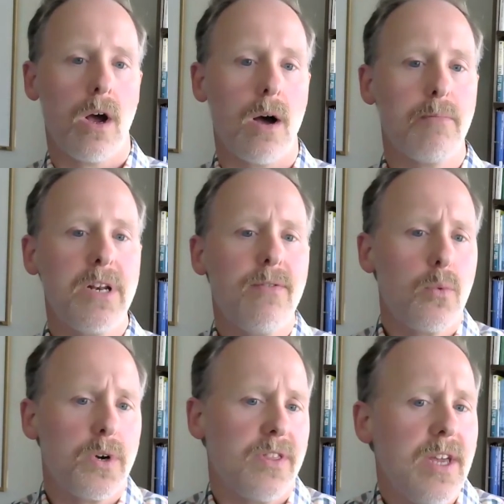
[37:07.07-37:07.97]
But
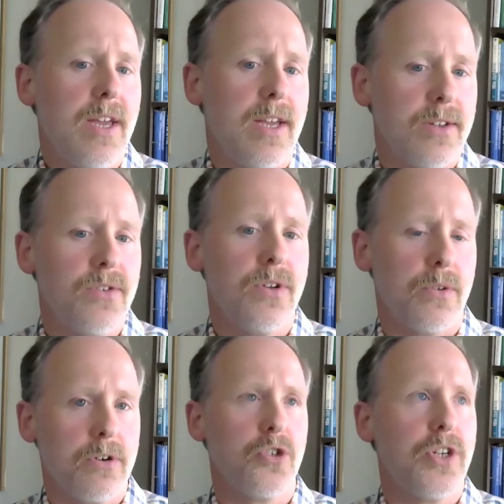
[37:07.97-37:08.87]
even with these,
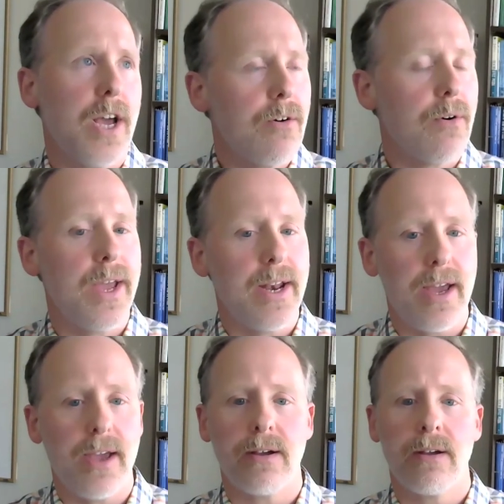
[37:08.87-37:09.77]
they're
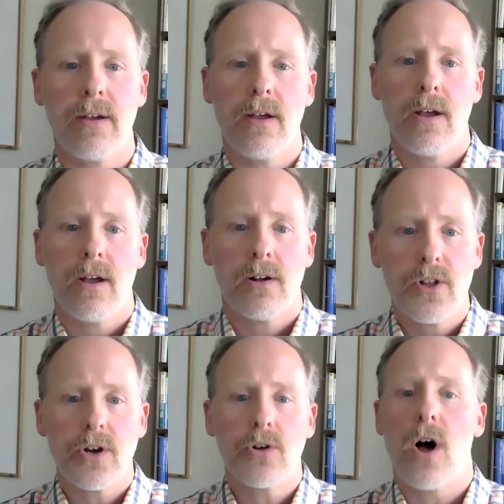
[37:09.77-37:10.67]
generating
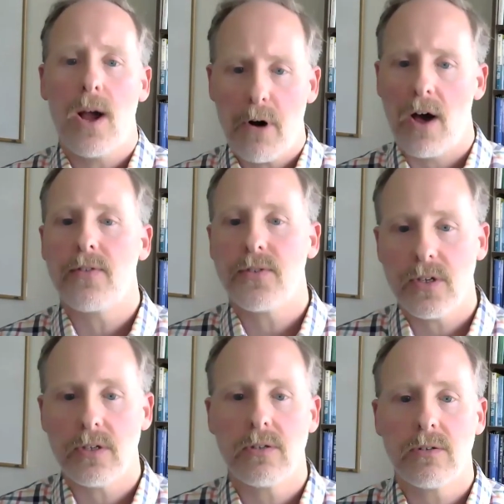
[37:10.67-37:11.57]
clinical
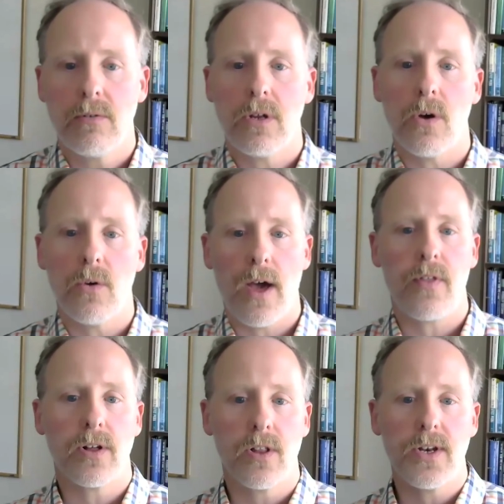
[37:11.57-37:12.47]
hypotheses,
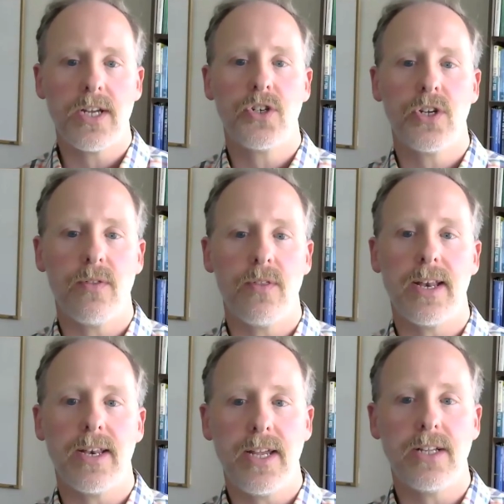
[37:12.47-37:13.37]
that the clinician
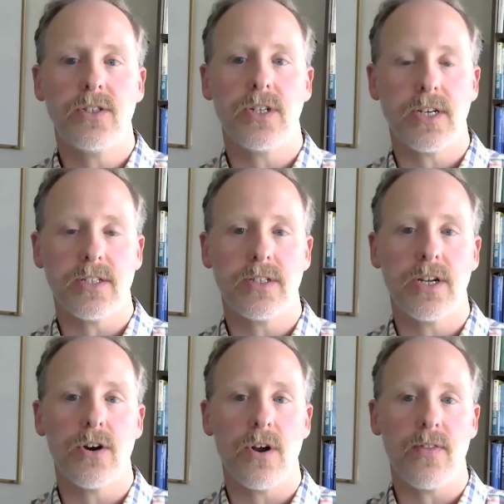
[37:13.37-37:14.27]
then needs to
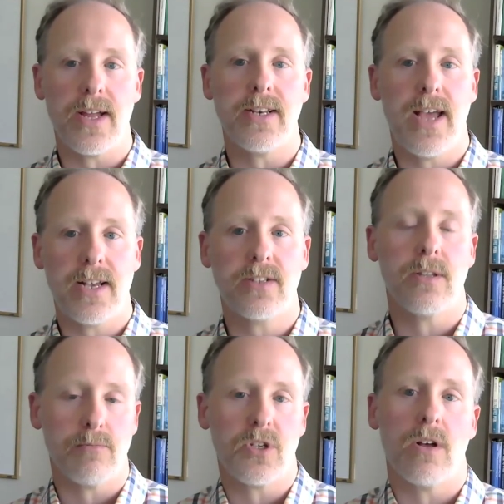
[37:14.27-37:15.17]
consider and then
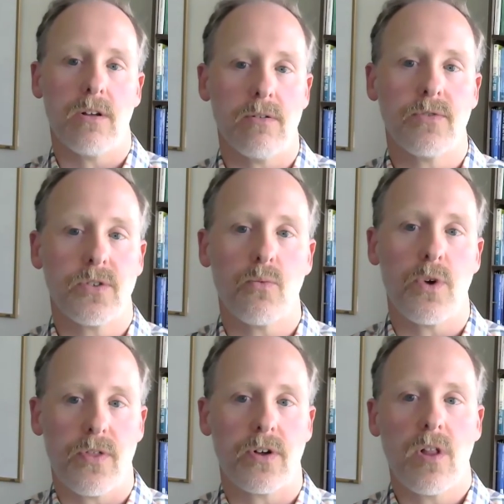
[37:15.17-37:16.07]
test themselves
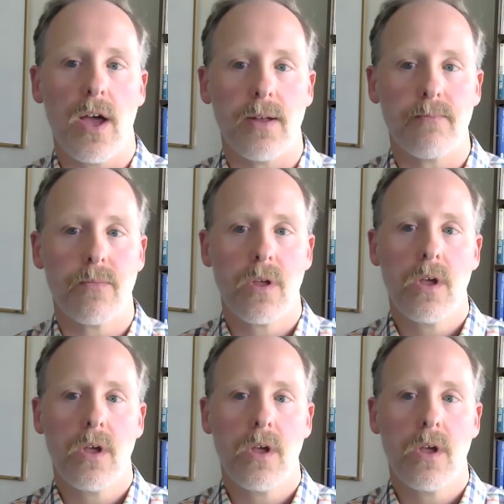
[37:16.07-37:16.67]
with the client.